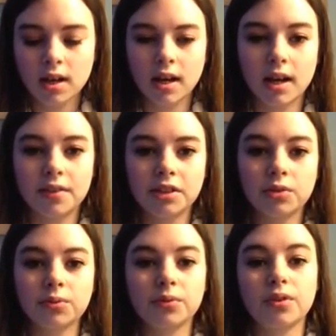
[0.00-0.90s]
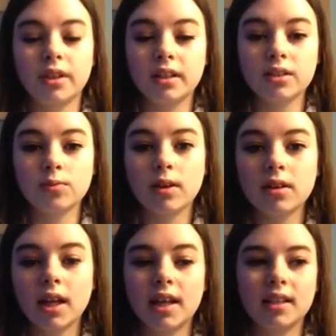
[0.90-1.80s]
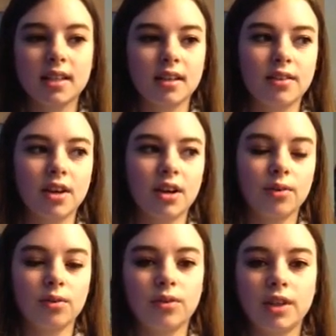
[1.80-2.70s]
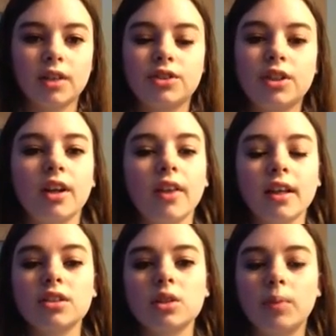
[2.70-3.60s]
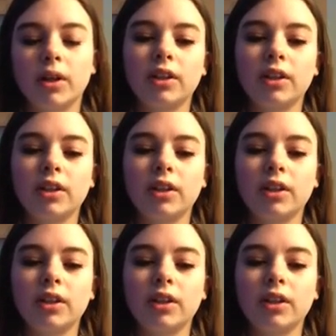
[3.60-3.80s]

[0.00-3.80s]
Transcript: They don't think as well, and they're like smart.